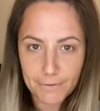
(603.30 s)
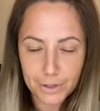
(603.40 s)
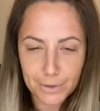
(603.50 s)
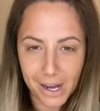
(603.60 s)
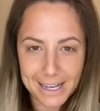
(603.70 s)
for
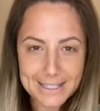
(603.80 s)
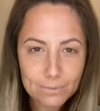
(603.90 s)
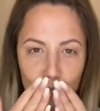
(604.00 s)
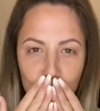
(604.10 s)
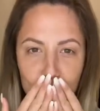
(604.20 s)
you guys.
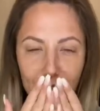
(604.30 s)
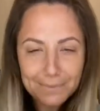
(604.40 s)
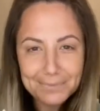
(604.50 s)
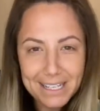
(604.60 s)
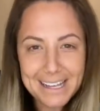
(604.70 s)

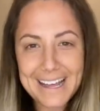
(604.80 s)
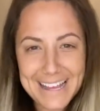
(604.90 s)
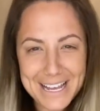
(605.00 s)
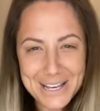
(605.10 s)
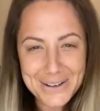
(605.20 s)

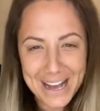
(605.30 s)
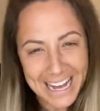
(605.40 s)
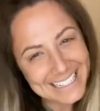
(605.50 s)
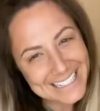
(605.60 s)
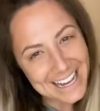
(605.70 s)
Thank you,
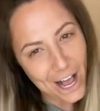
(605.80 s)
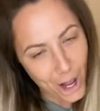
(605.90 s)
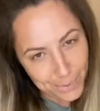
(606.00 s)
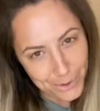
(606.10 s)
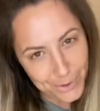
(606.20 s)
and I
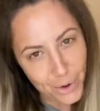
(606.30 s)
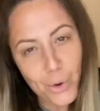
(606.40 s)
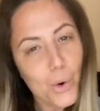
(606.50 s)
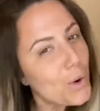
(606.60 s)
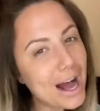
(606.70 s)
hope you are
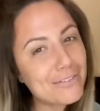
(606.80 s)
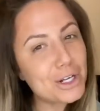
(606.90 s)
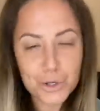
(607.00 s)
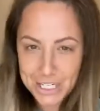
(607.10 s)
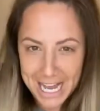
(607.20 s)
all having a
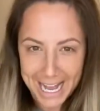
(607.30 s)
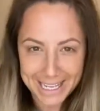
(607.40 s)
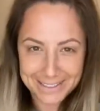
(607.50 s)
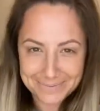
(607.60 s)
good day.